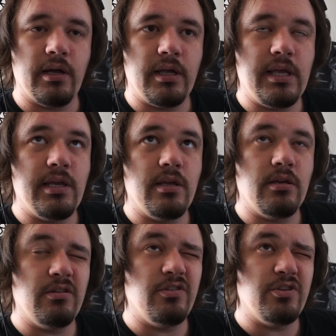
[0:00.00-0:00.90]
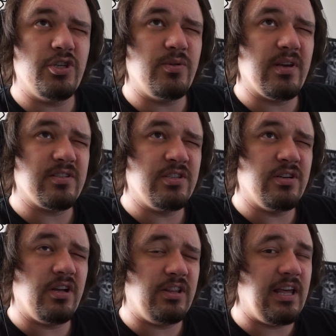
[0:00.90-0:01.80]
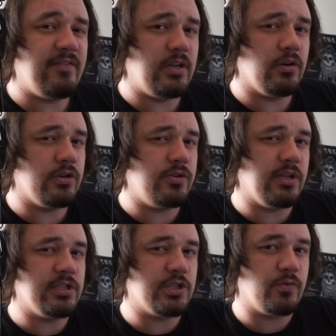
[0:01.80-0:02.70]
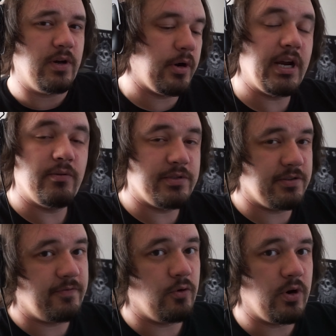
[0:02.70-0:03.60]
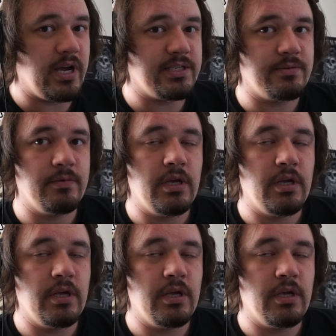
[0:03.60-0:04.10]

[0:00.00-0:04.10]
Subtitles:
in 2011 or 2012, and it was the 4S.